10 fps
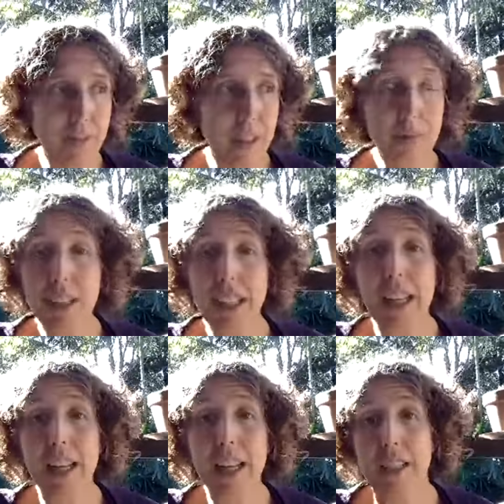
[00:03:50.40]
I'm feeling
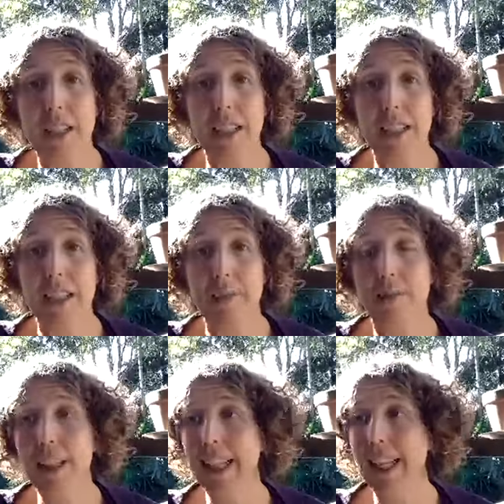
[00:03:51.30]
exhausted, I'm
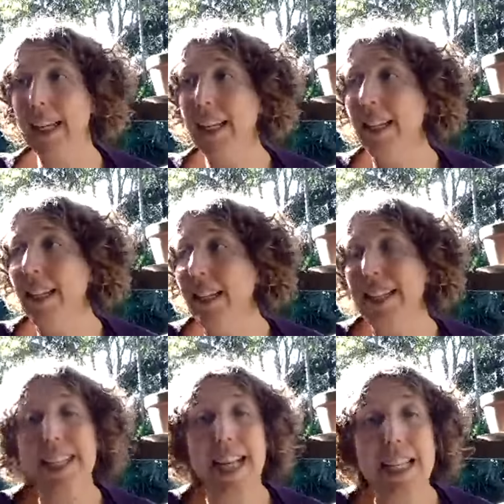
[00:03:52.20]
feeling
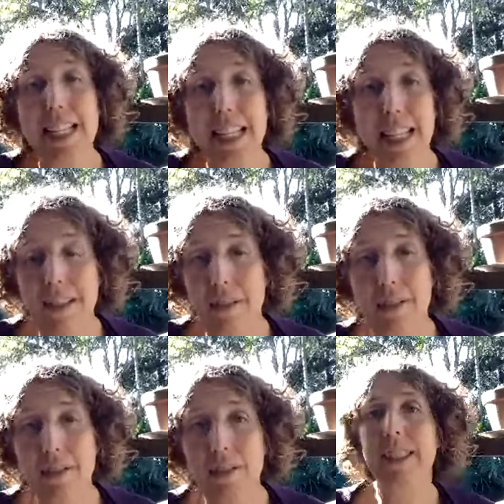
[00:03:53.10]
sensitive,
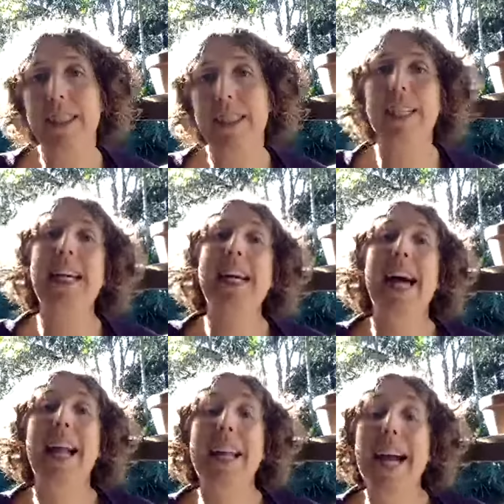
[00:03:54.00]

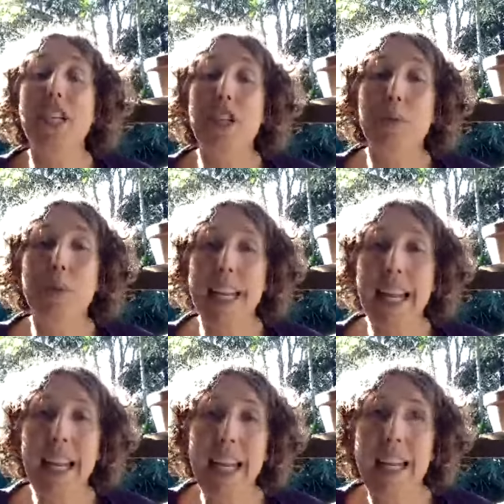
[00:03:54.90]
and an actual
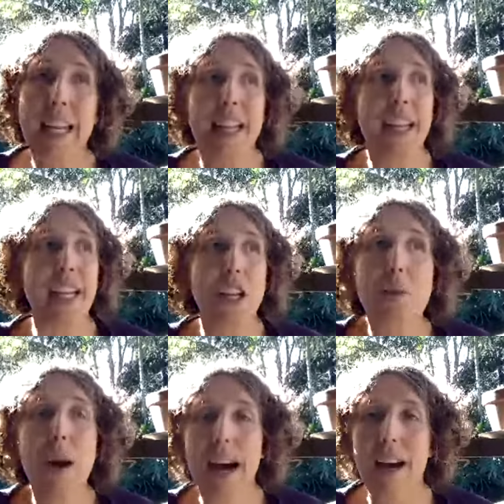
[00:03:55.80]
need that
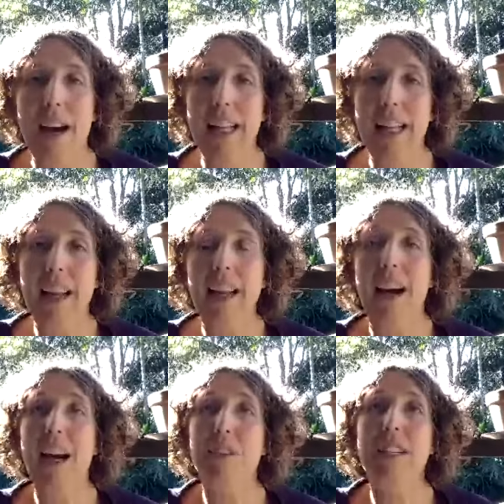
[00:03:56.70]
you have. Like,
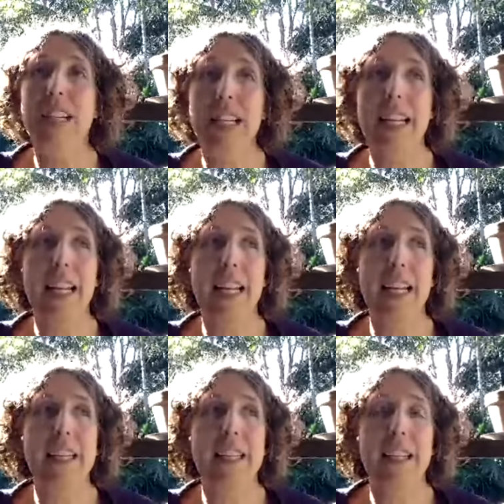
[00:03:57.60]
I really
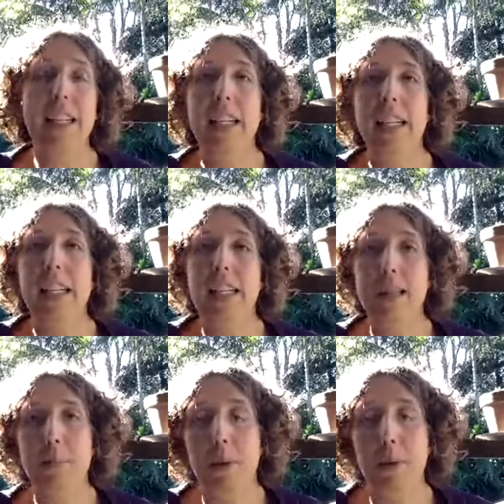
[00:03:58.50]
need
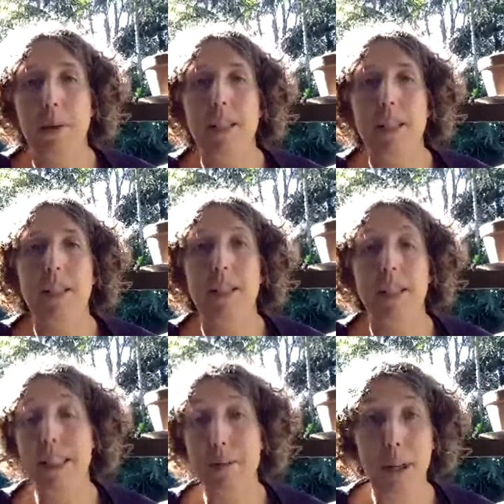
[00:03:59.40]
support.
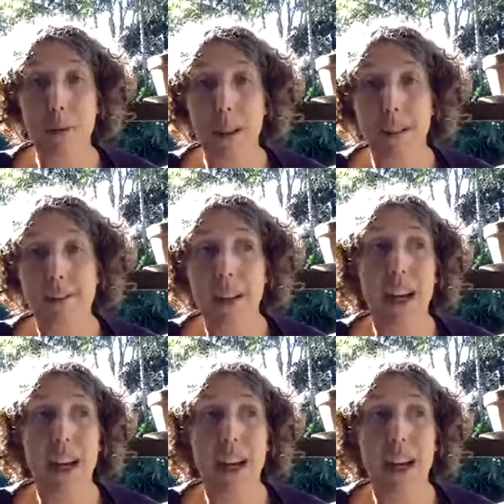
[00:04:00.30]
It's a big one.